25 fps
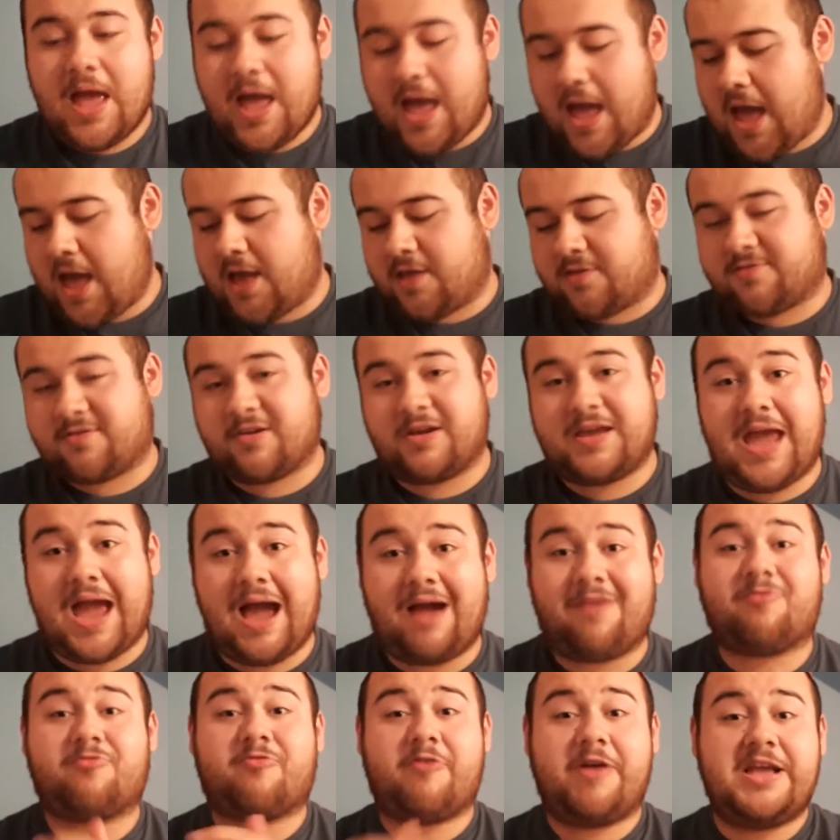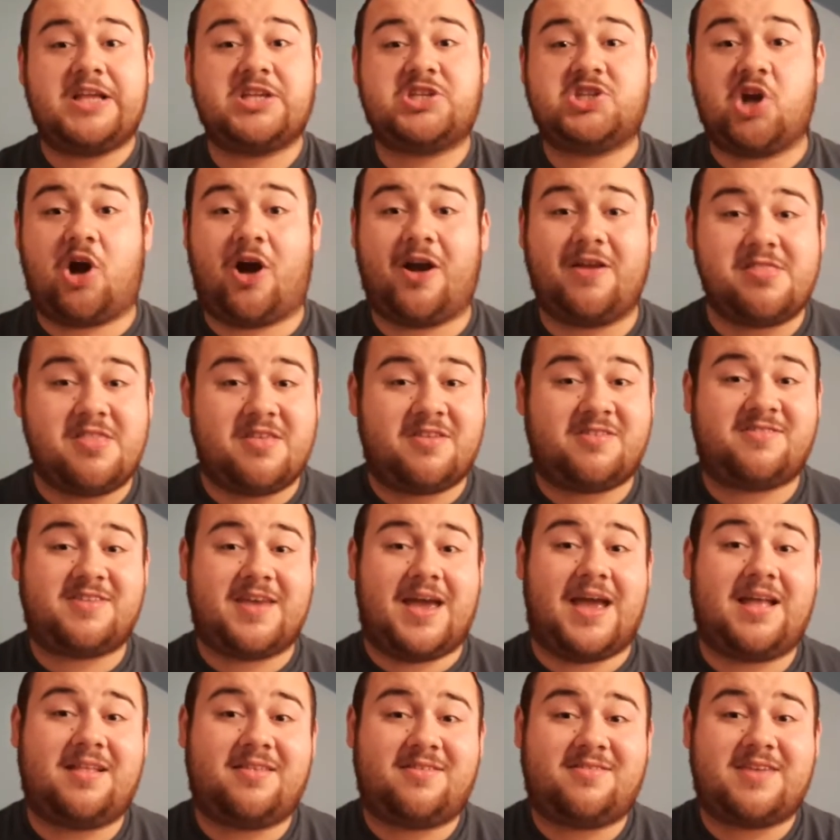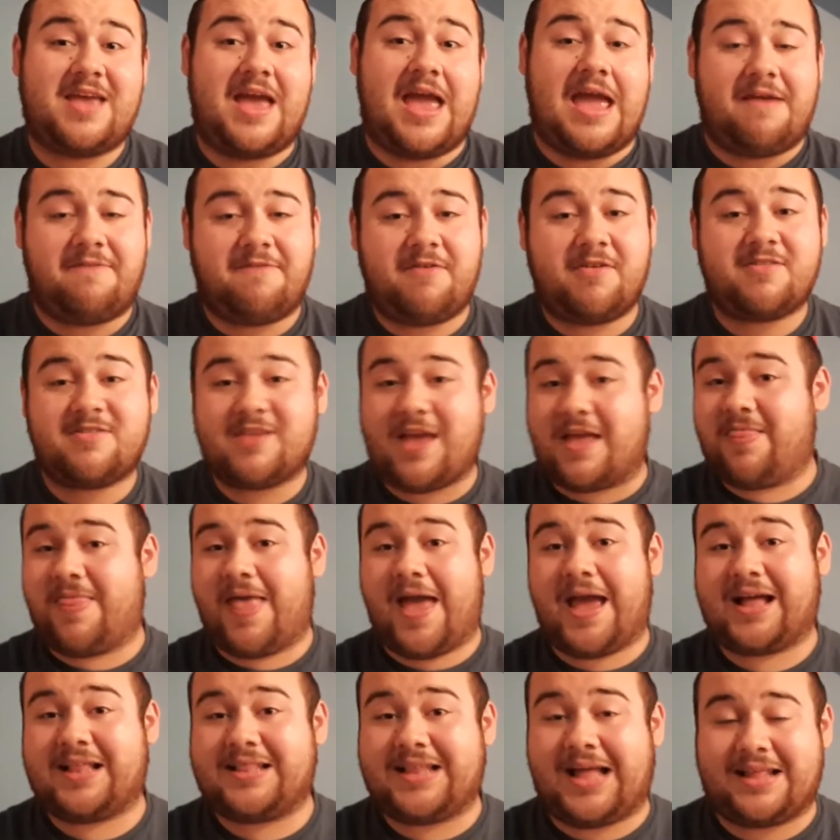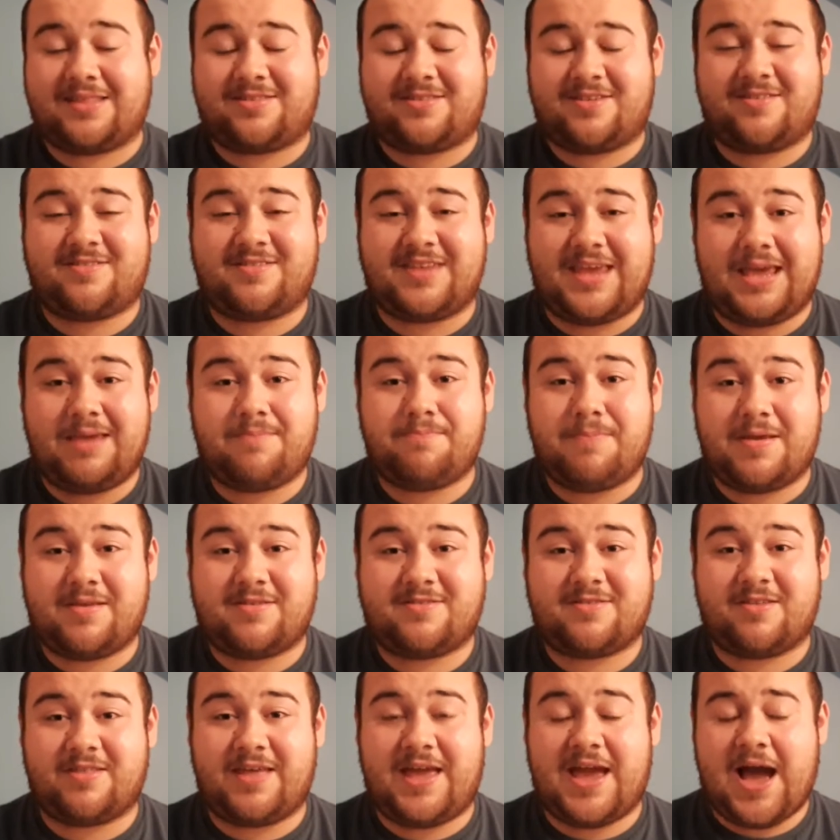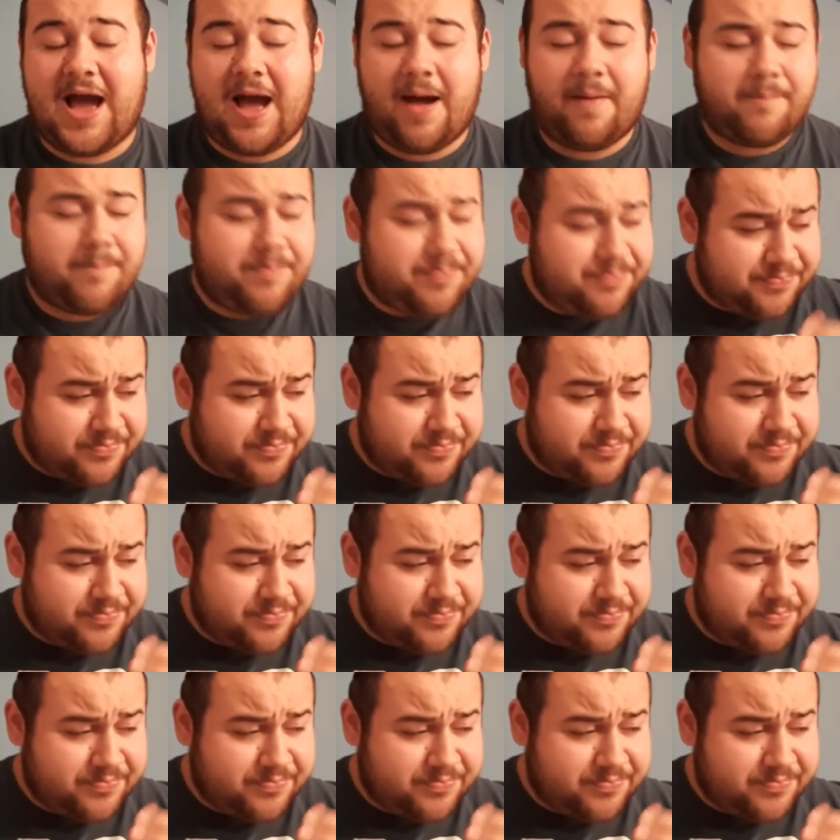Uh, so yeah, I've rejoined the Sainsavers, and they're glad to see me. So they are,